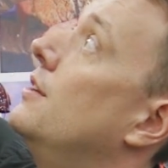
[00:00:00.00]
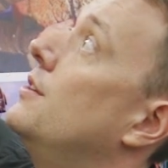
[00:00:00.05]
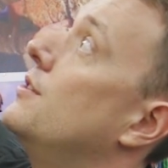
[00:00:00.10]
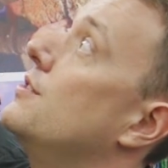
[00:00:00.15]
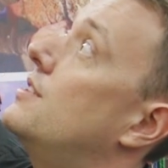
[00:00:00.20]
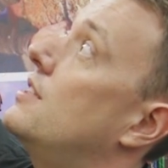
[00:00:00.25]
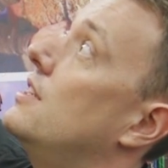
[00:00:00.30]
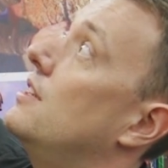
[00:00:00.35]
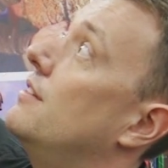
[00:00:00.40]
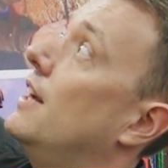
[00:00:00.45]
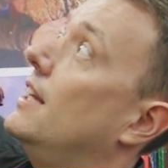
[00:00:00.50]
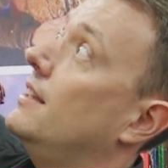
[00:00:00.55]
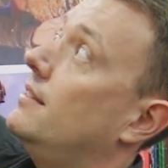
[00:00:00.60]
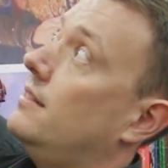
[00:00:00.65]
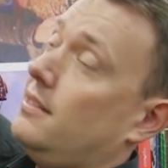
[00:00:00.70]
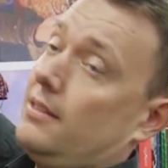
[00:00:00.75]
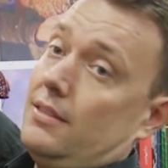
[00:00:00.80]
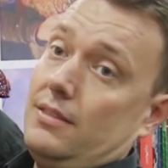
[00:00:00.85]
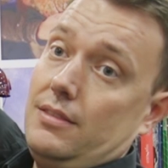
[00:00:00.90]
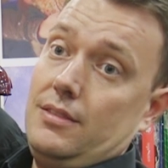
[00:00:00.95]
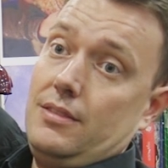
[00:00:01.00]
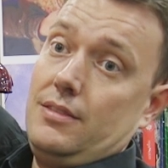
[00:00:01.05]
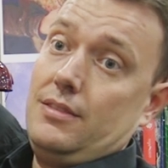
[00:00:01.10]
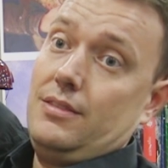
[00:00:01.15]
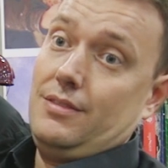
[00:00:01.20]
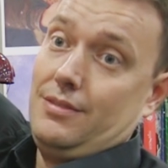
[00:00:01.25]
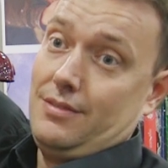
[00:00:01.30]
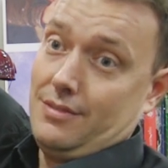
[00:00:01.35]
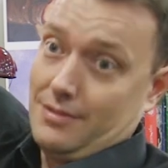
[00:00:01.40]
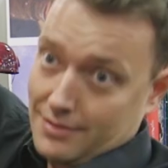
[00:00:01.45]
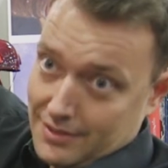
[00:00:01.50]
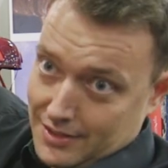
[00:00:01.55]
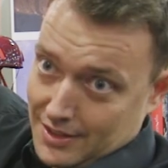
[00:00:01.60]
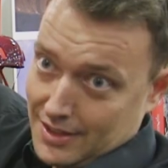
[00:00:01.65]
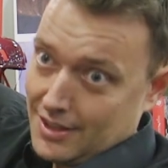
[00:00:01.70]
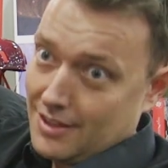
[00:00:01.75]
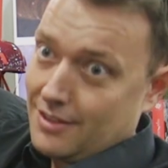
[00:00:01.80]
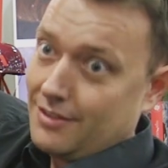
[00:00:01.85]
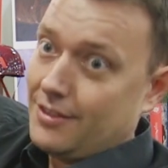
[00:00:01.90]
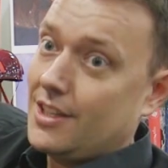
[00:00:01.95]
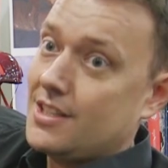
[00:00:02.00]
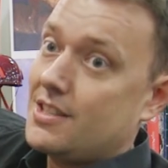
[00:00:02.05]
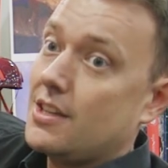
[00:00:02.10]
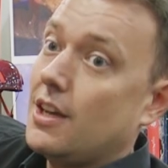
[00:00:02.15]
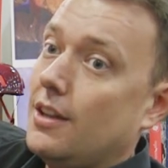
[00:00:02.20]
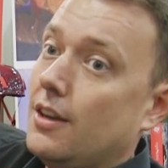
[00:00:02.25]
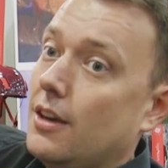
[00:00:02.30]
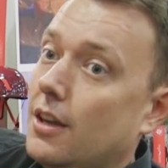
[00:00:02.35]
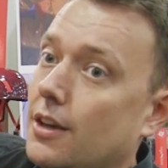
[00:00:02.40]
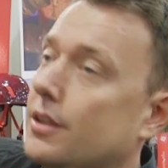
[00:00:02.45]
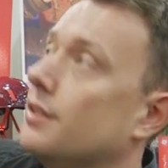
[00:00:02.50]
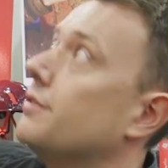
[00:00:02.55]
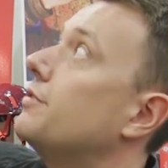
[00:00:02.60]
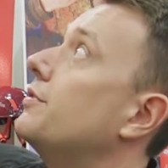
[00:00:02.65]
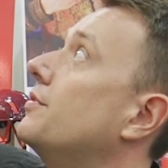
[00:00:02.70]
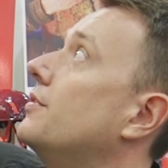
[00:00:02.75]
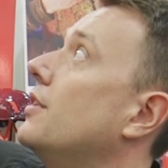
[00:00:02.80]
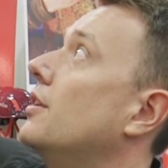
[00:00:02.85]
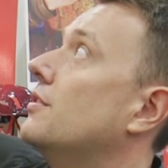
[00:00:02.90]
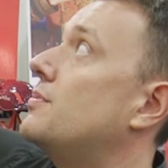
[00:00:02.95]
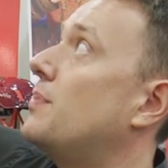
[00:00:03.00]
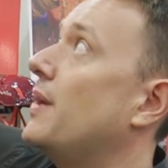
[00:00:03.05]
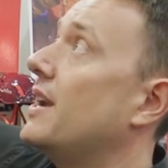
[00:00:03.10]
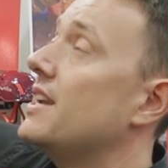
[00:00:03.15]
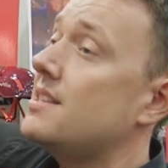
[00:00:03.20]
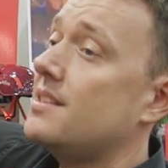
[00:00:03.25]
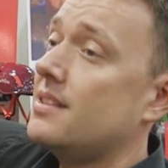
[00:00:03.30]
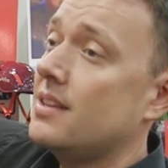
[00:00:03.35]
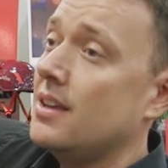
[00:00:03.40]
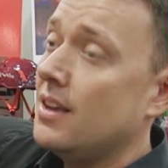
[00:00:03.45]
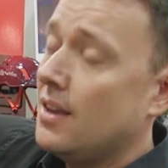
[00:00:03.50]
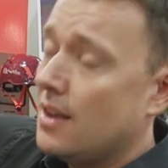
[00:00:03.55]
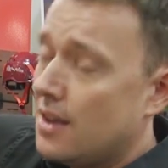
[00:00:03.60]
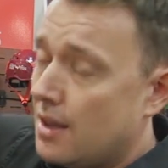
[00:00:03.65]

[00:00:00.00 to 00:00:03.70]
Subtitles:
you see that there's not a lot of space.